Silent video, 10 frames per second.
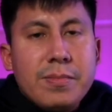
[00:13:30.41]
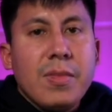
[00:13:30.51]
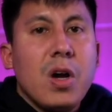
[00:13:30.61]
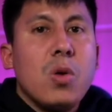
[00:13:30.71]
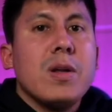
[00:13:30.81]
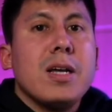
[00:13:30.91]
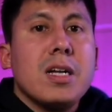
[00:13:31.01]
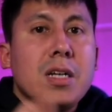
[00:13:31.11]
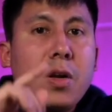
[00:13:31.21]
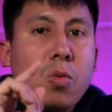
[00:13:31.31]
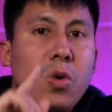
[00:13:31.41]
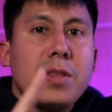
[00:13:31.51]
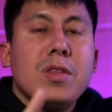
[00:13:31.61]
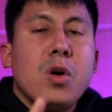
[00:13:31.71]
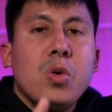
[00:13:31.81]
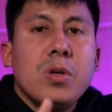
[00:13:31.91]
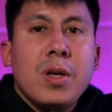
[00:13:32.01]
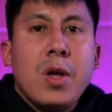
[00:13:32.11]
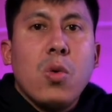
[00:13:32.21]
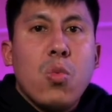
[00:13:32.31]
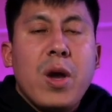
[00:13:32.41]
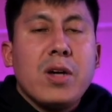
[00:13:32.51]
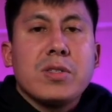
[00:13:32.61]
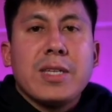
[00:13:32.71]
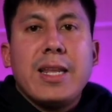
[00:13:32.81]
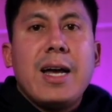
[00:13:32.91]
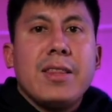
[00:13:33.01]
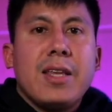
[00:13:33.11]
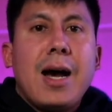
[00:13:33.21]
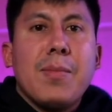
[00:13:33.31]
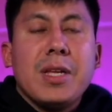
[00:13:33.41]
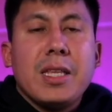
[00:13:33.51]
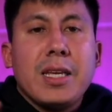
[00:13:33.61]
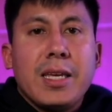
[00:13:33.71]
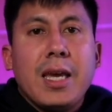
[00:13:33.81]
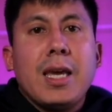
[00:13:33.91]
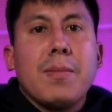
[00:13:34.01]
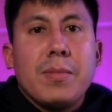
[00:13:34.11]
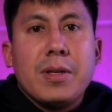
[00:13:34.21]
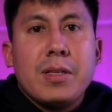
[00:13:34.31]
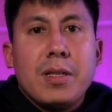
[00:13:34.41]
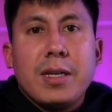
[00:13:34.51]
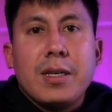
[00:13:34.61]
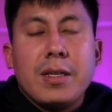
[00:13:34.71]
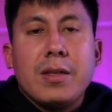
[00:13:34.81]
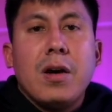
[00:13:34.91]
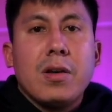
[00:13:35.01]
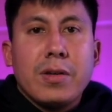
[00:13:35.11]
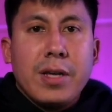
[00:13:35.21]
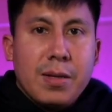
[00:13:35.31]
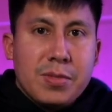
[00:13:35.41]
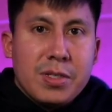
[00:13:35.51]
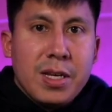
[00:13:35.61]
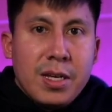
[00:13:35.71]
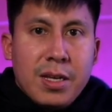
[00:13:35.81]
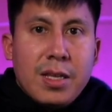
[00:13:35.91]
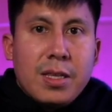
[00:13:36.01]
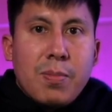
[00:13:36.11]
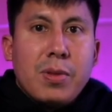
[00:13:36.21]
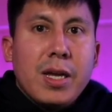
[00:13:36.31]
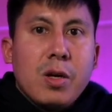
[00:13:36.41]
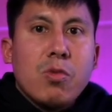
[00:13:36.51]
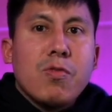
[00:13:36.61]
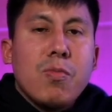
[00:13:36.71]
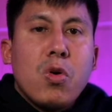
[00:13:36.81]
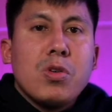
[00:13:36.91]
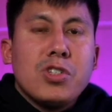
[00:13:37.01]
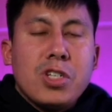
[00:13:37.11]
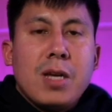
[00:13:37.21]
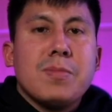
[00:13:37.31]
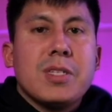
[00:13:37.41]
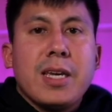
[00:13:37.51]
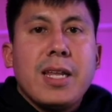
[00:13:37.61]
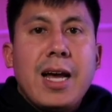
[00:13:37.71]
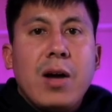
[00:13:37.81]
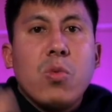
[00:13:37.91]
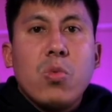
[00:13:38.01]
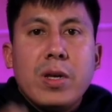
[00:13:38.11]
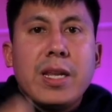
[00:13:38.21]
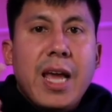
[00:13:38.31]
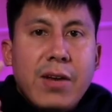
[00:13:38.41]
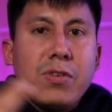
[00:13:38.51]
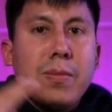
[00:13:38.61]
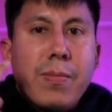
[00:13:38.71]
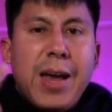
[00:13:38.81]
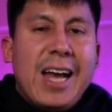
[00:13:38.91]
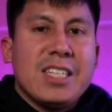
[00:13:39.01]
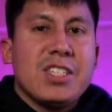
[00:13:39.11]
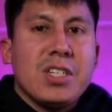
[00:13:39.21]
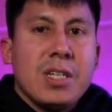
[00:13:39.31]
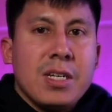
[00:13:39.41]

Oh, and uh, on one note, whales cannot dominate the game like in other games. The player with more gems cannot win every match.